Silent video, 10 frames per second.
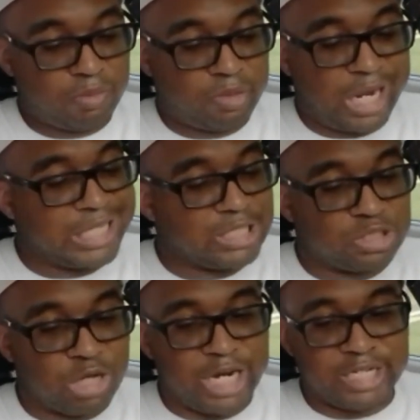I had to
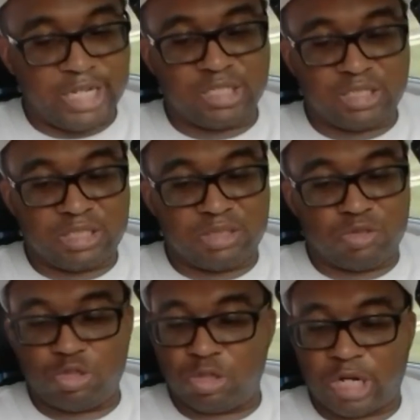try to get
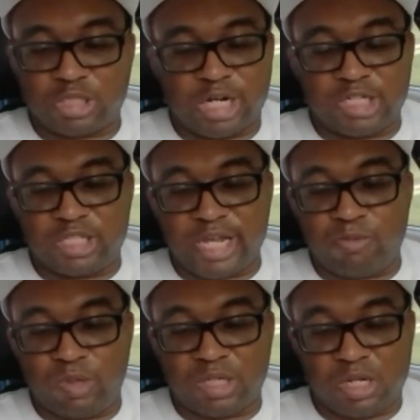I tried to take it
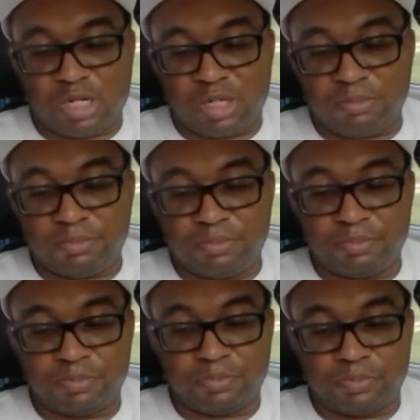with the um
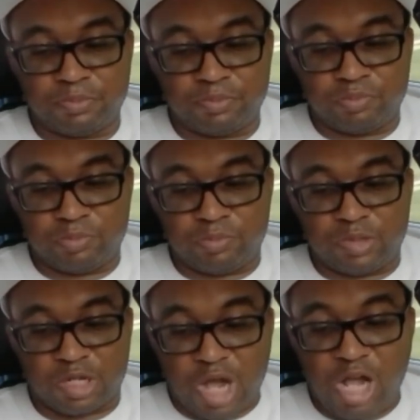
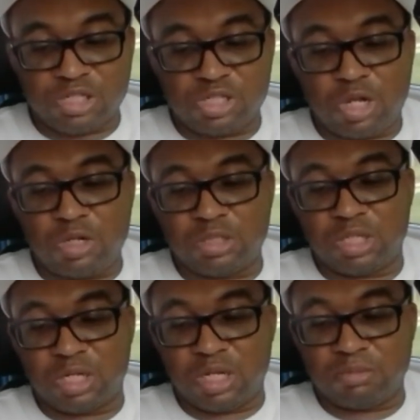the console, the
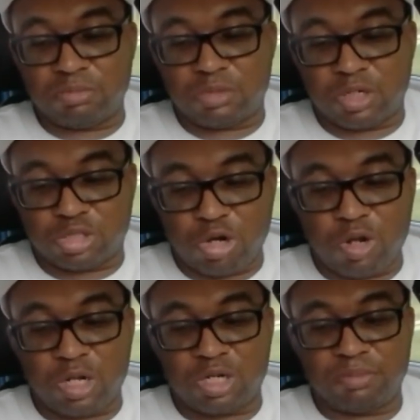um the
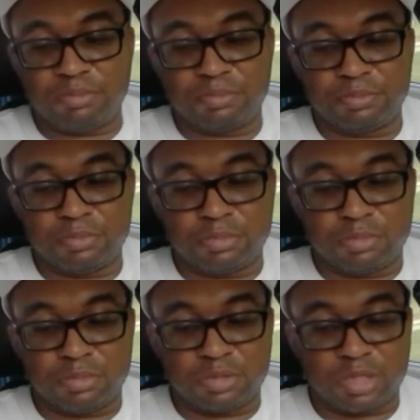controller
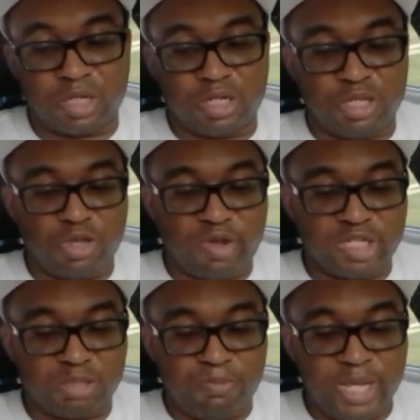and the
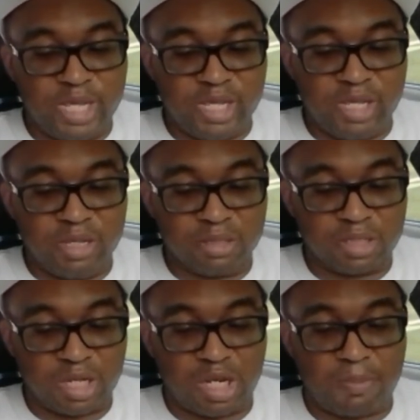USB
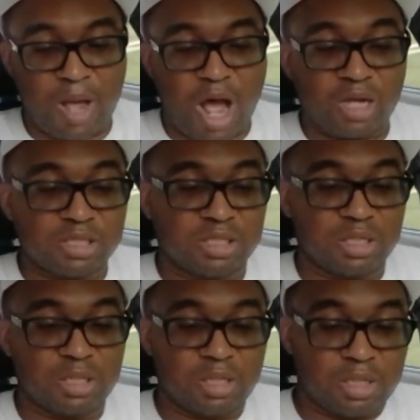in the box
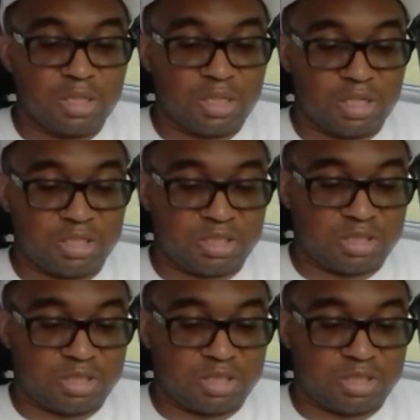and